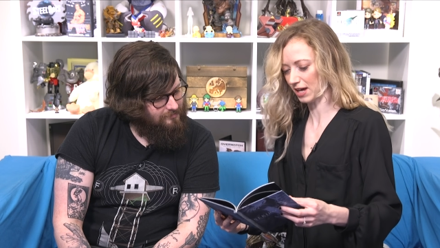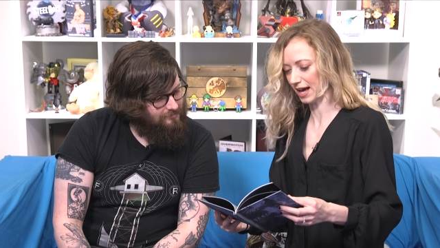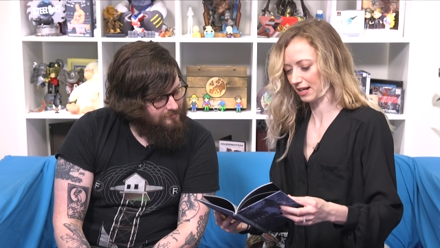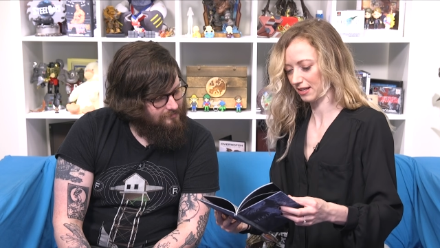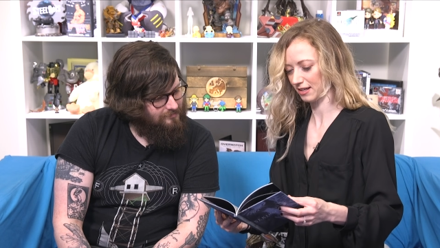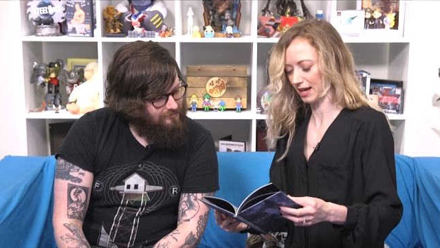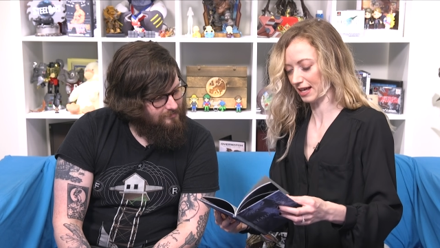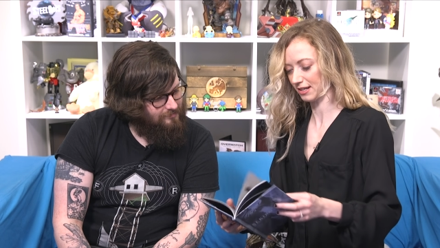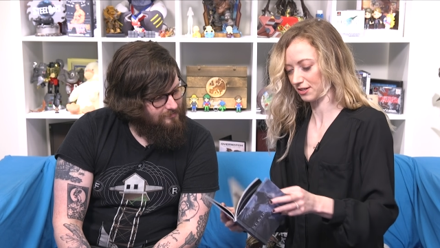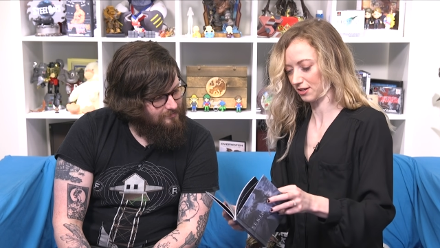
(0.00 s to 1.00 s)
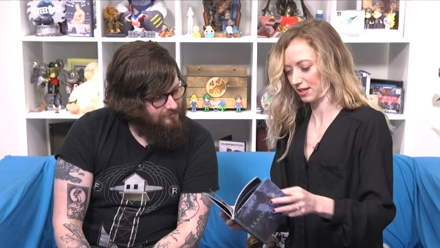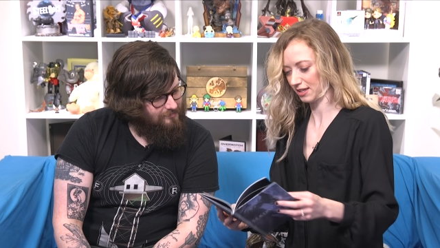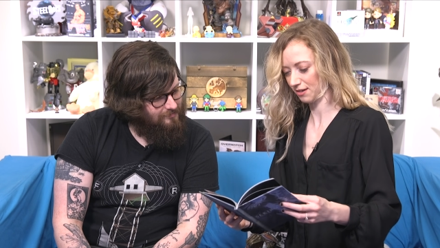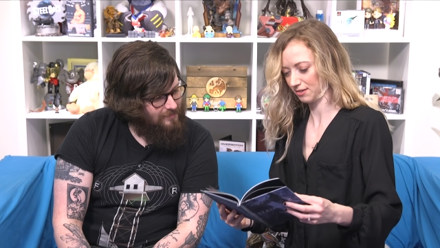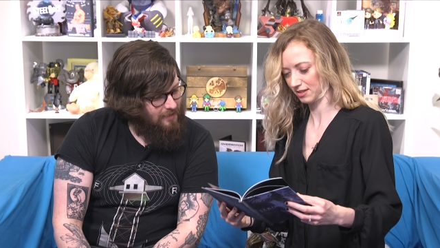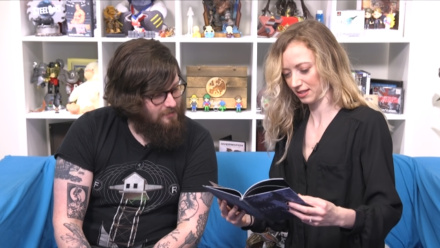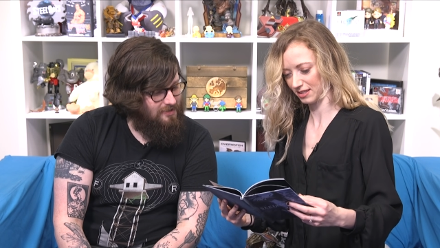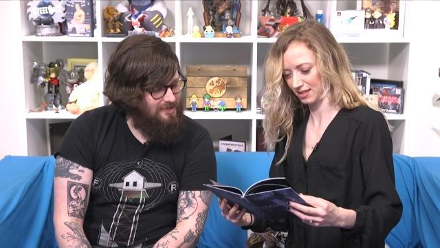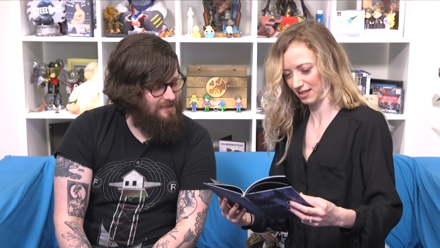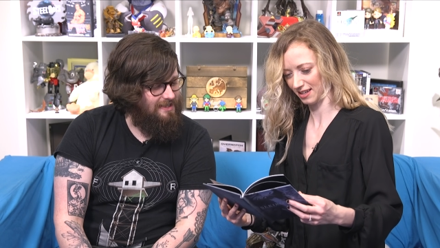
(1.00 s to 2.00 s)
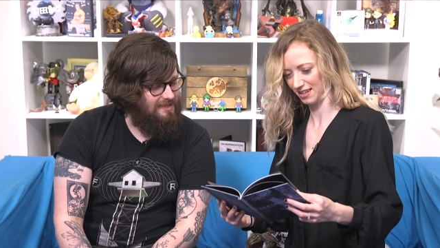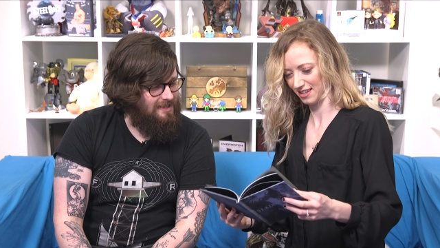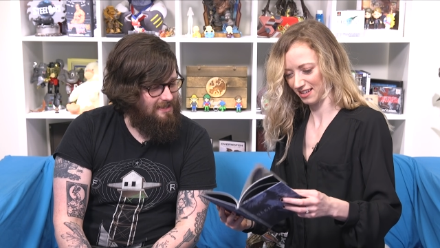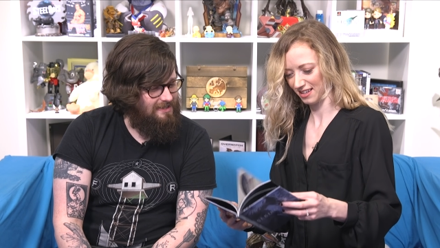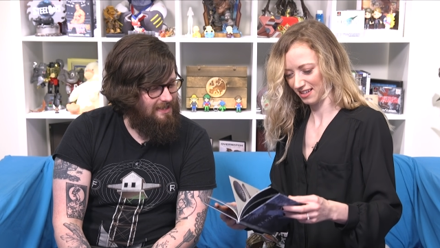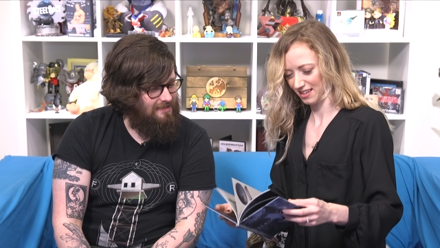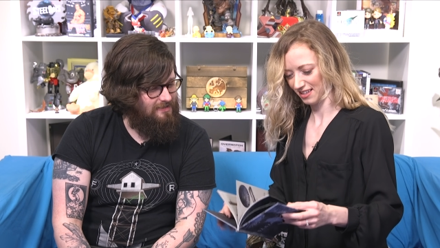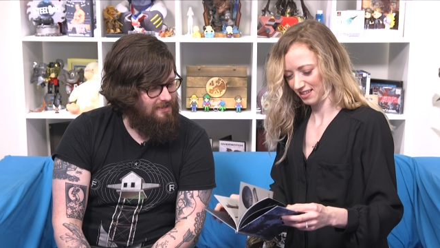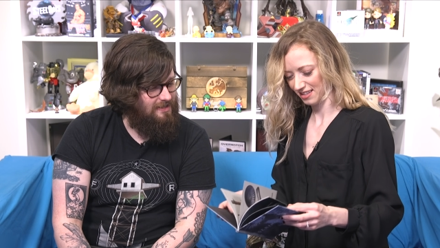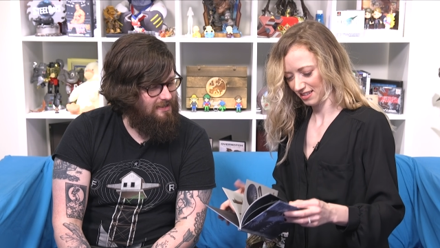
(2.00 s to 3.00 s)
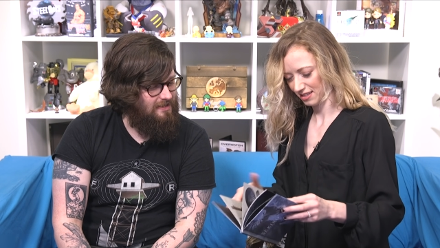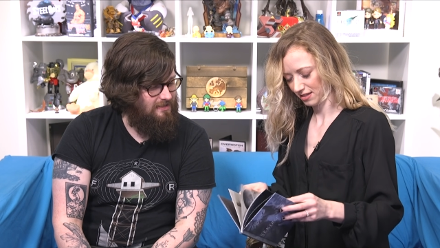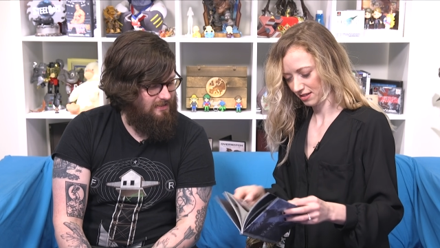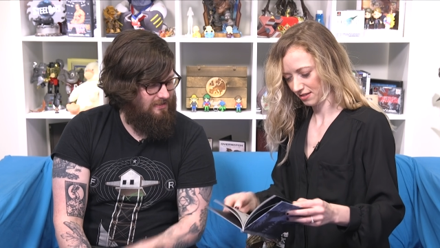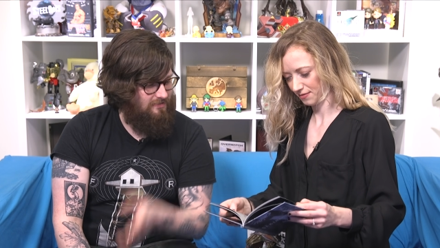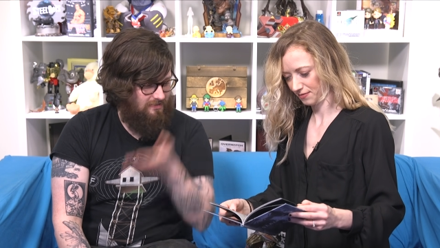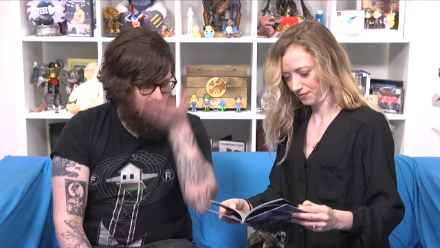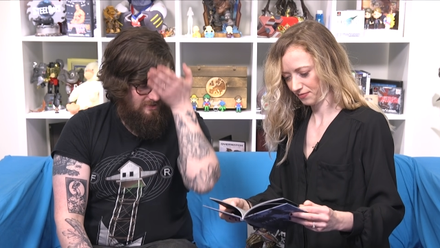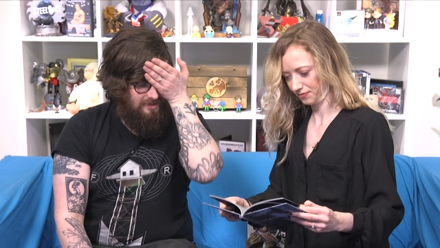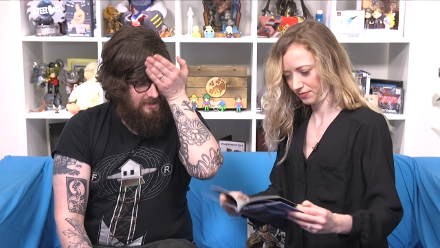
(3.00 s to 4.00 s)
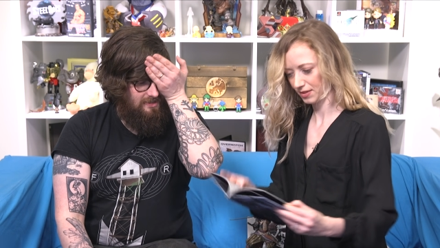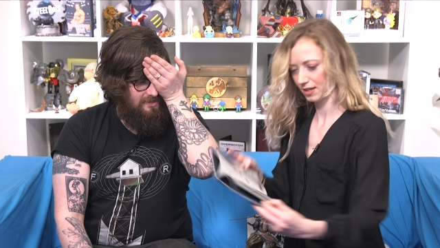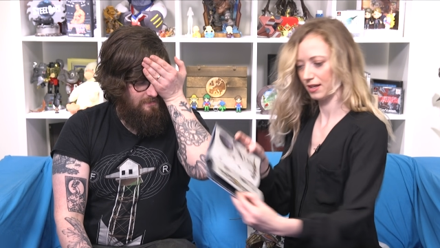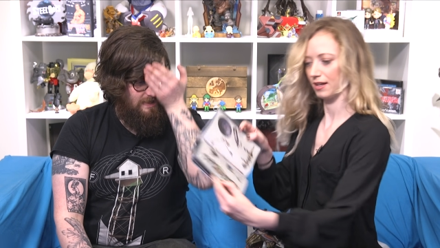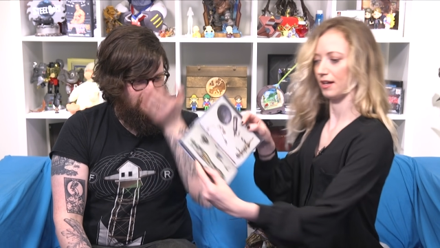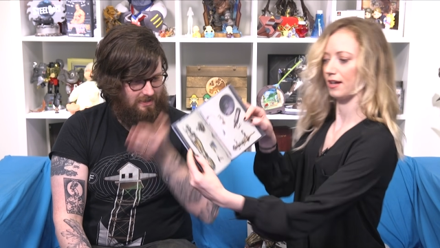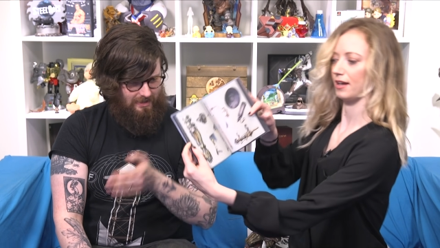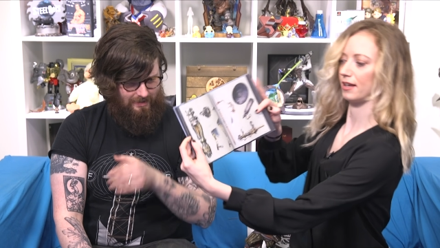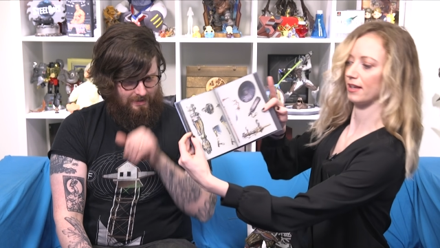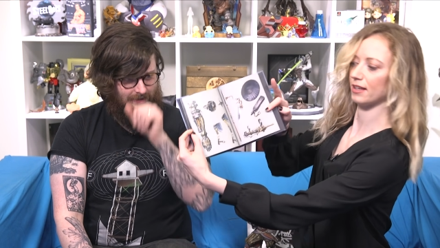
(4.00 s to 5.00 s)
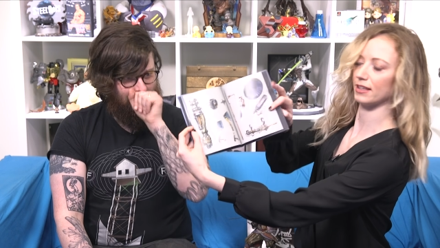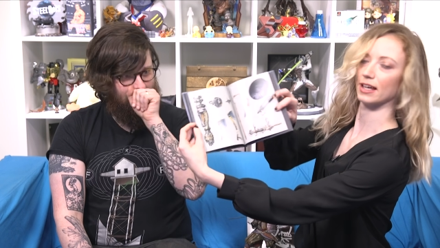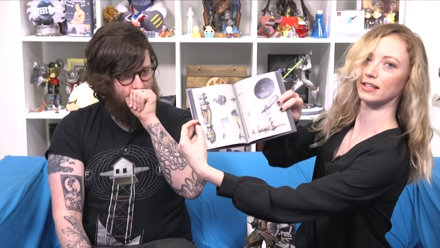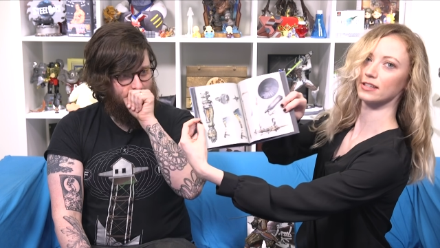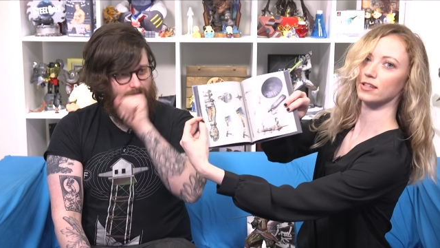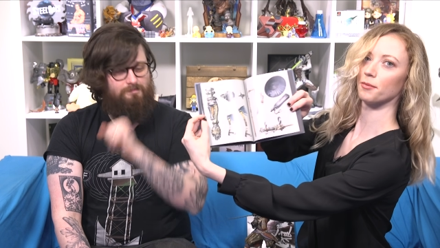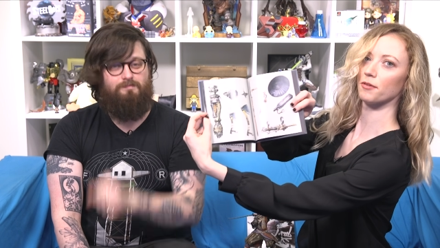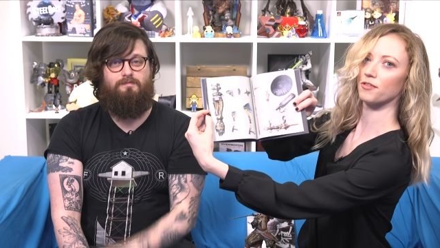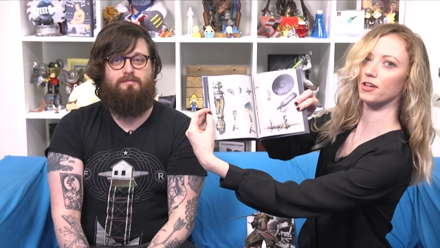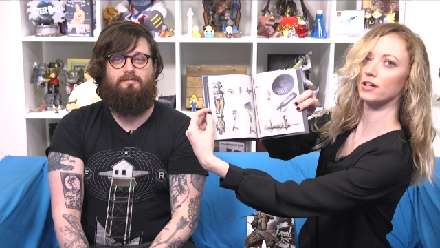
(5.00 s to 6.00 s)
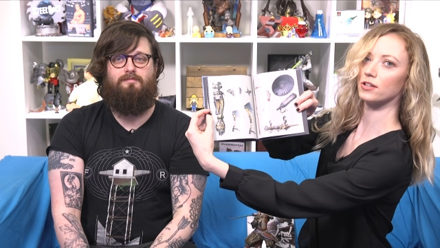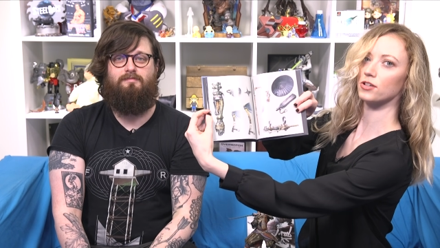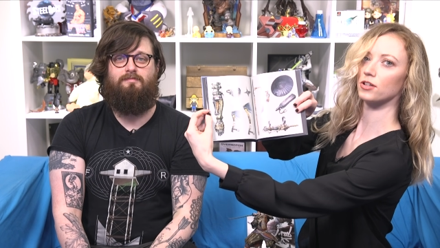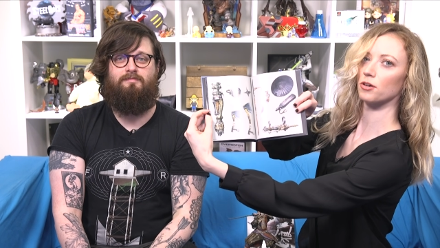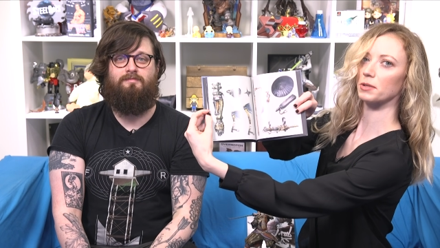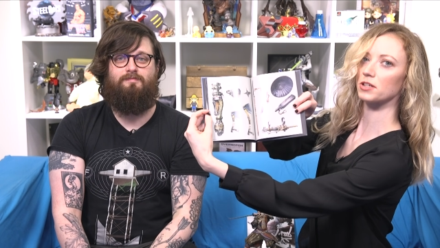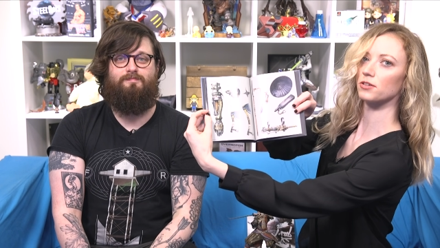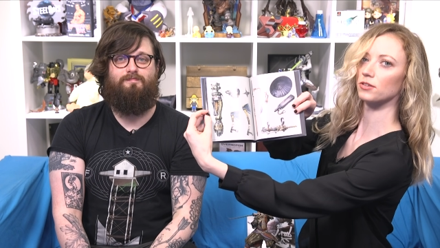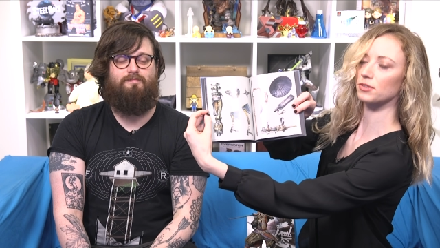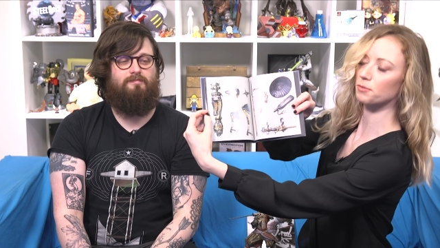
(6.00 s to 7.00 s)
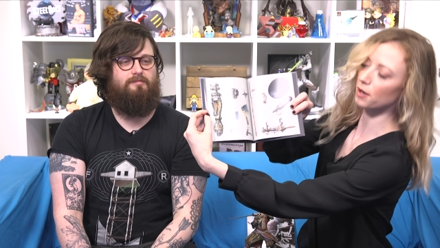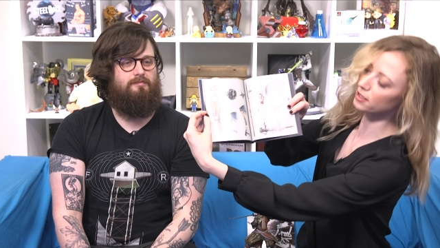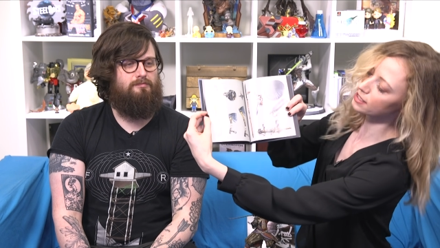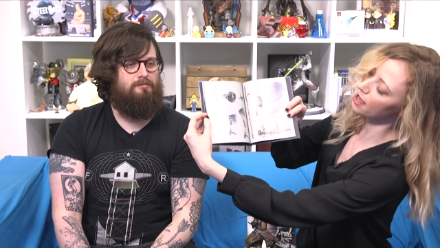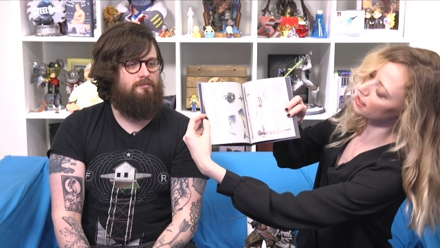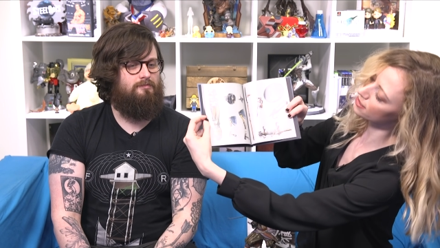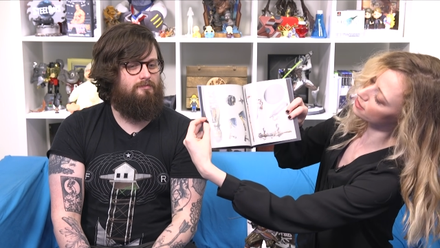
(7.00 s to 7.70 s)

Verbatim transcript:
Speaker 1: Hannah Ana dirty? That was I'm not
Speaker 2: doing it dirty. I'm just saying that she's got like a knife patchy thing.
Speaker 1: And then some of the shinobi tools and prosthetics